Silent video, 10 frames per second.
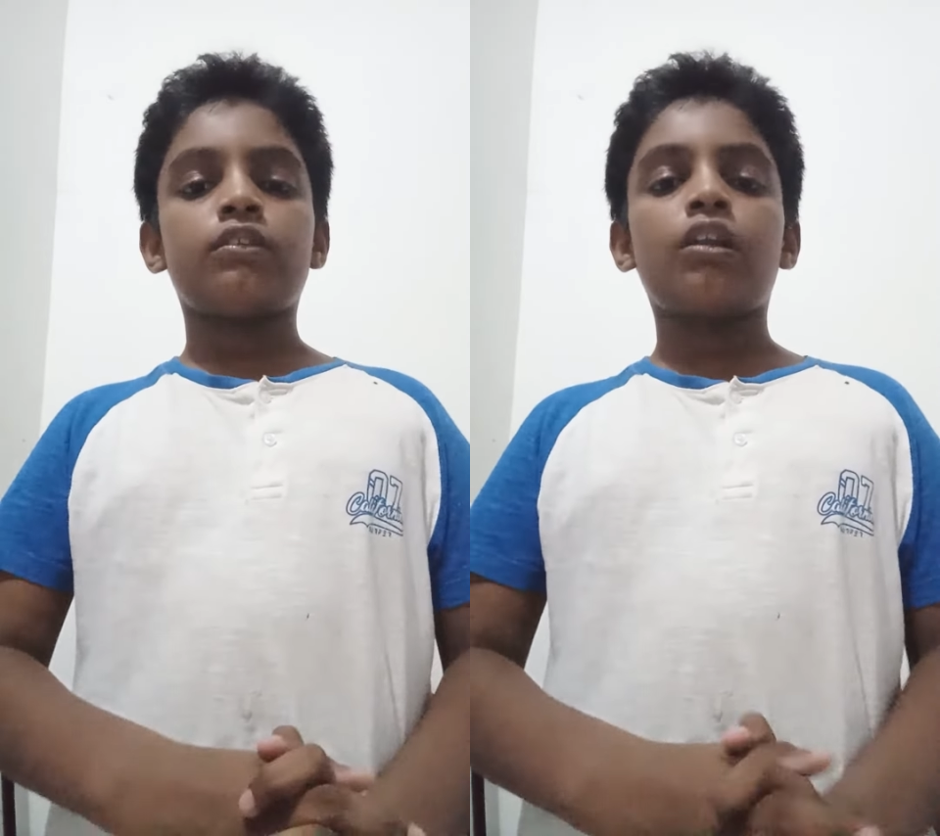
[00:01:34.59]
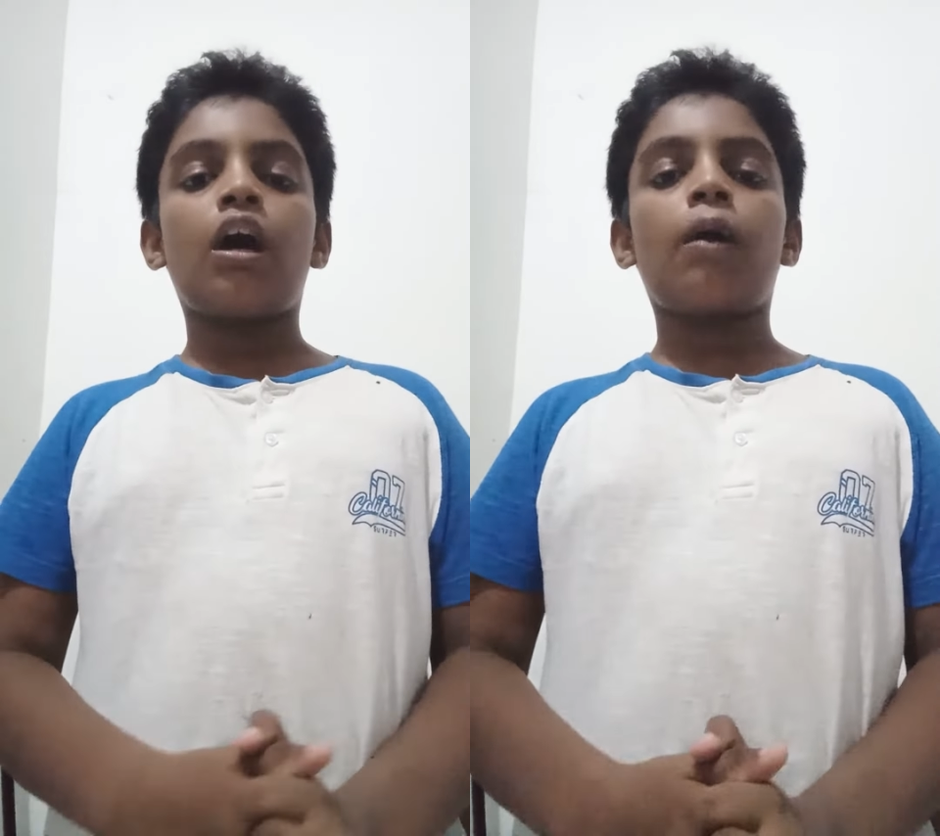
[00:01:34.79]

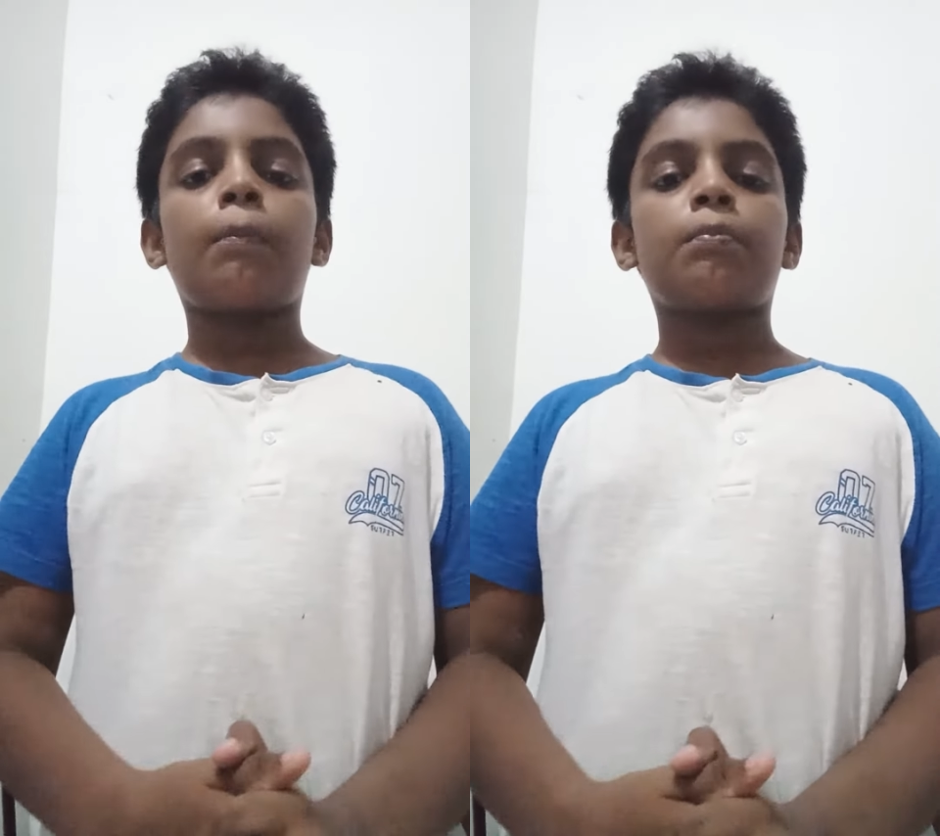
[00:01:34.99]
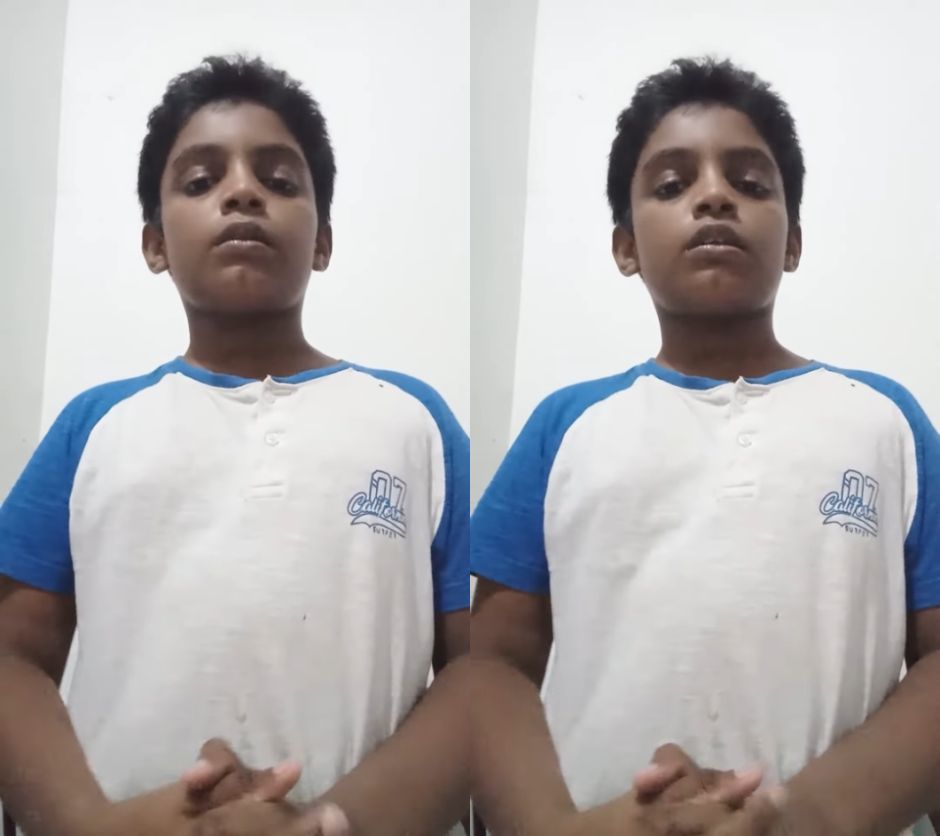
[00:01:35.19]

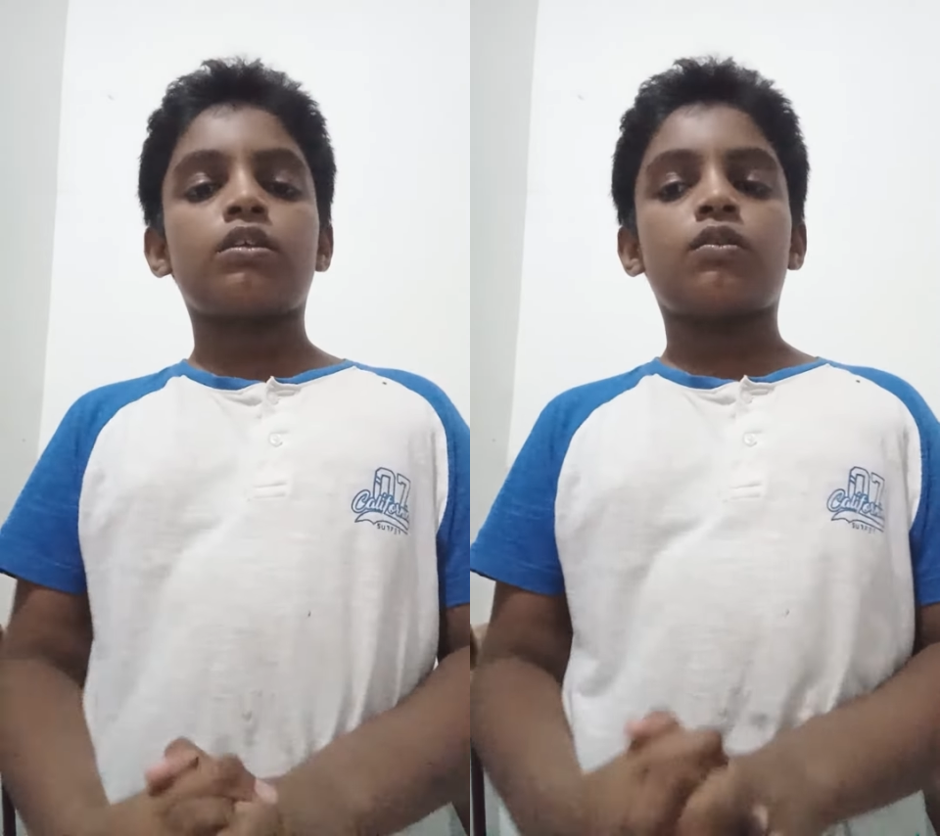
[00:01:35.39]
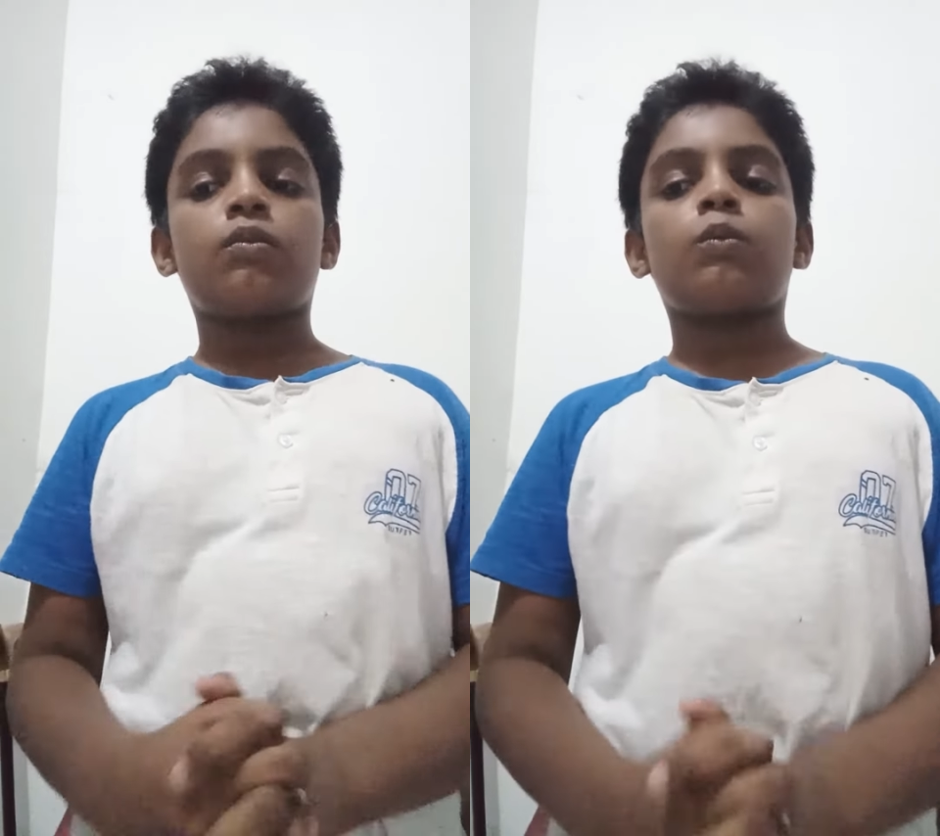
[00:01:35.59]

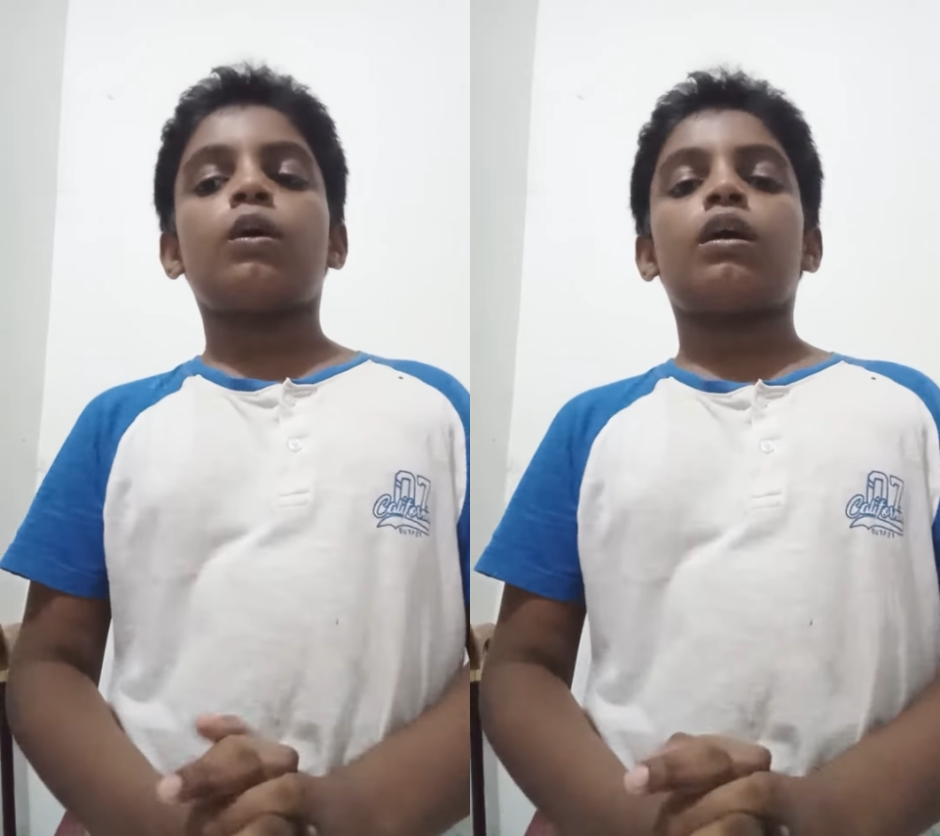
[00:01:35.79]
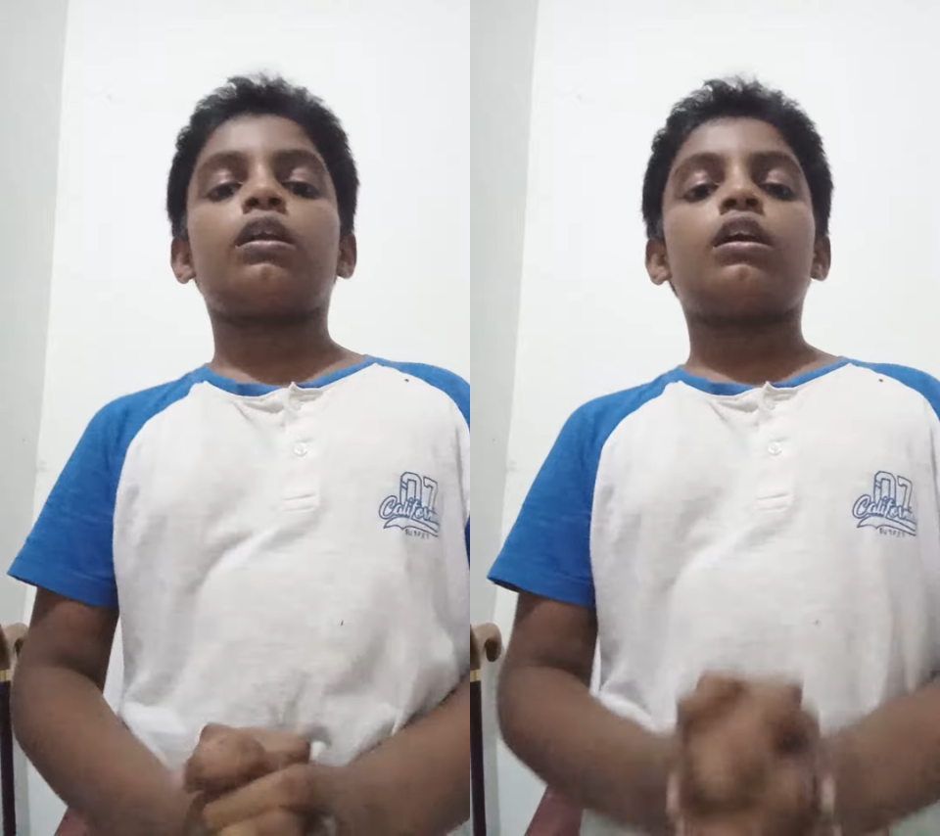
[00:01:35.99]
number
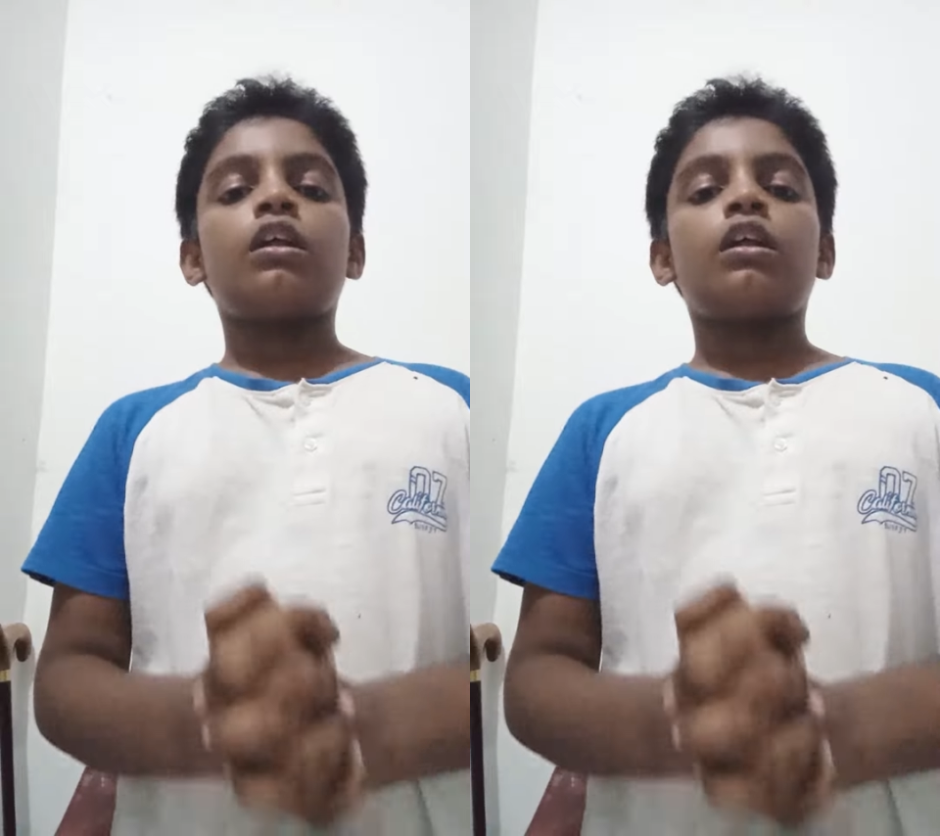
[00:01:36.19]
1.